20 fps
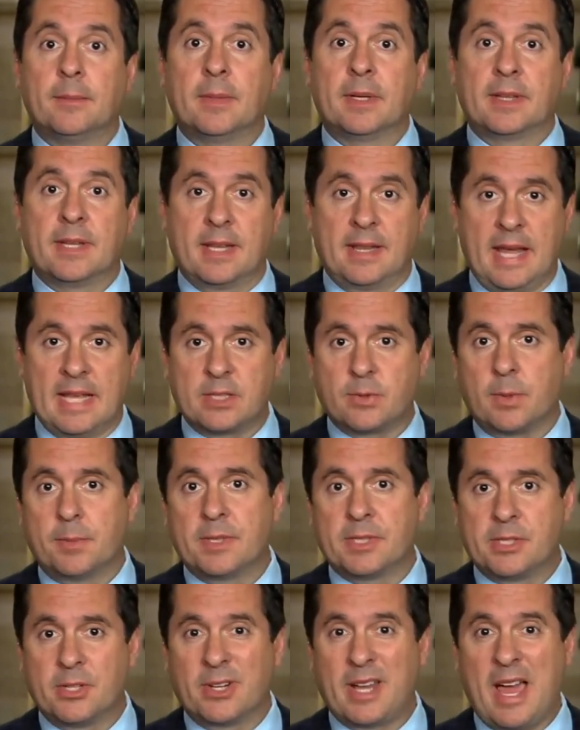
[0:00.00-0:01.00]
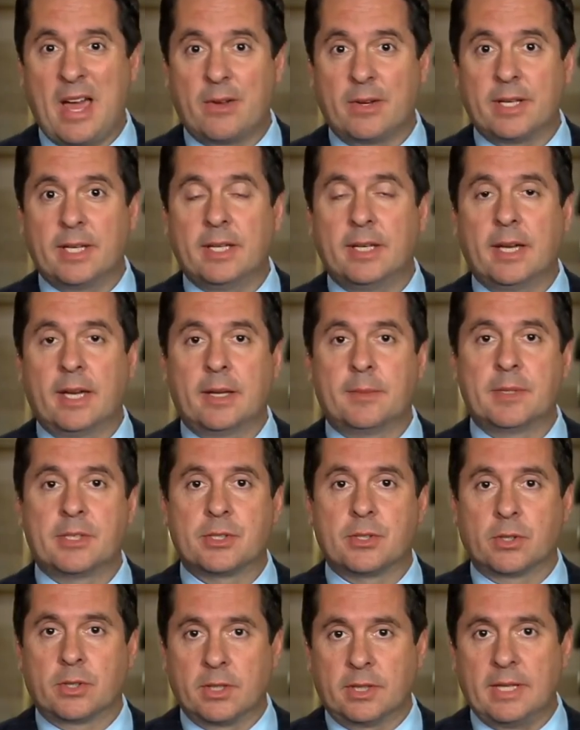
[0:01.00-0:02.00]
but then that's what Mr. Gowdy and
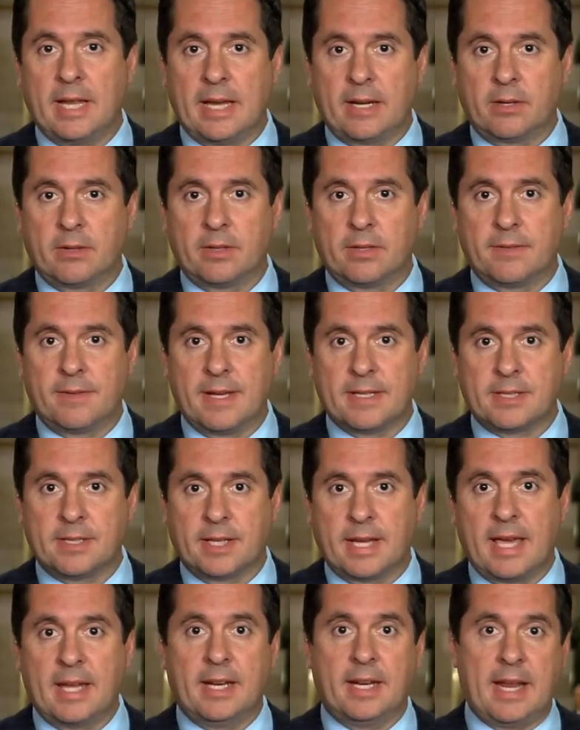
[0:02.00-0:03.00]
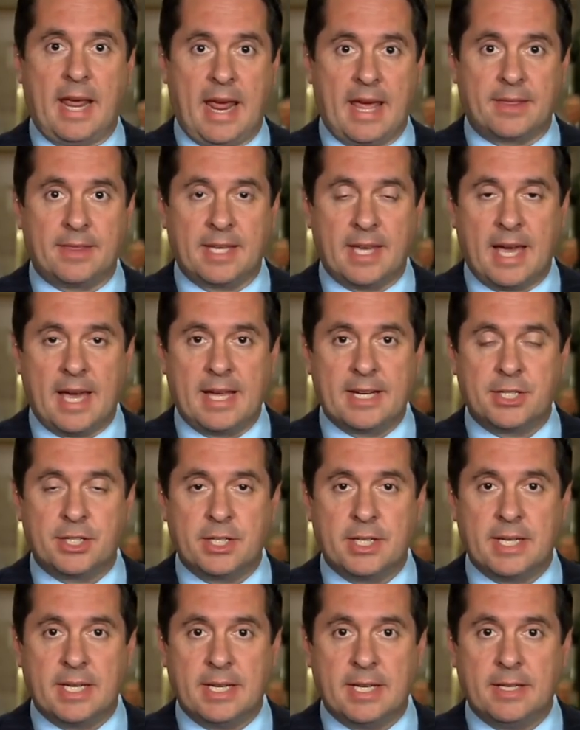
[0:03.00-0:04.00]
Mr. Goodlatte are investigating, and the
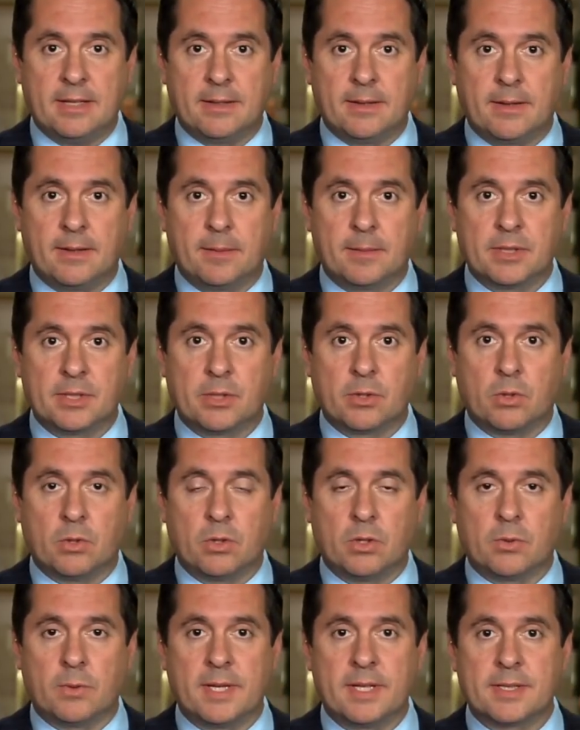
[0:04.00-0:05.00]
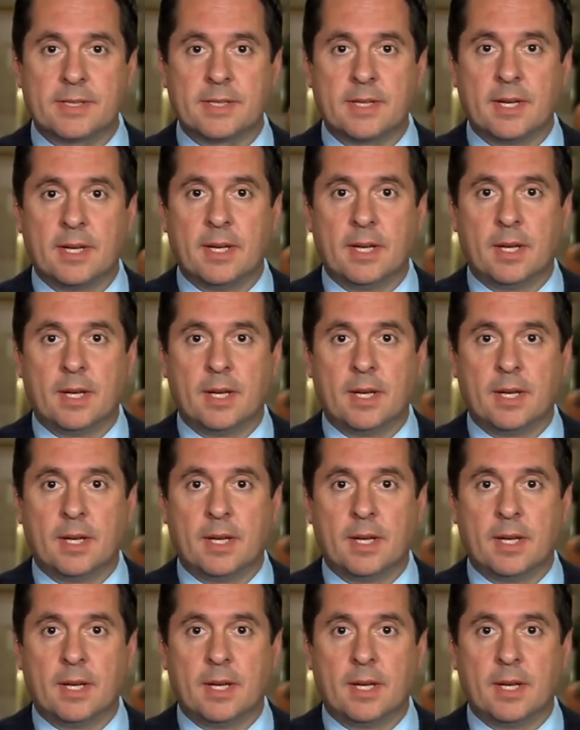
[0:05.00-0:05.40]
IG, Mr. Horowitz.